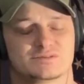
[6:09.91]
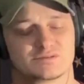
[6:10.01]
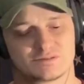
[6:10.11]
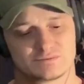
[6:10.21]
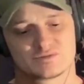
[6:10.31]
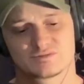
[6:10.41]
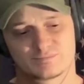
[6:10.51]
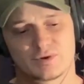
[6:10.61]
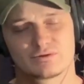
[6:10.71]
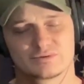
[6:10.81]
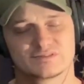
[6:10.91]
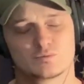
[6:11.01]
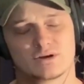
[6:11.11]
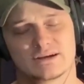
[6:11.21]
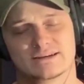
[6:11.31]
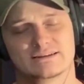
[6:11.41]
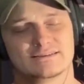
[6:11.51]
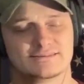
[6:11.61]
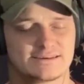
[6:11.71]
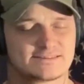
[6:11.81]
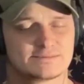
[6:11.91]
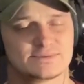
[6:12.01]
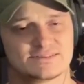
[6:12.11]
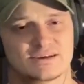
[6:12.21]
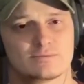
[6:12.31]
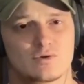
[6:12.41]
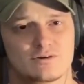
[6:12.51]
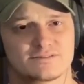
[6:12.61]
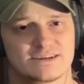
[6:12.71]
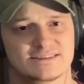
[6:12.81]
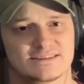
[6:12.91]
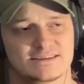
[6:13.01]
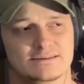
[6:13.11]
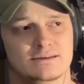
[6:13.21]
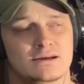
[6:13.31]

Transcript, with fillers: So, so part of the reason why I needed to take some of the time off that I did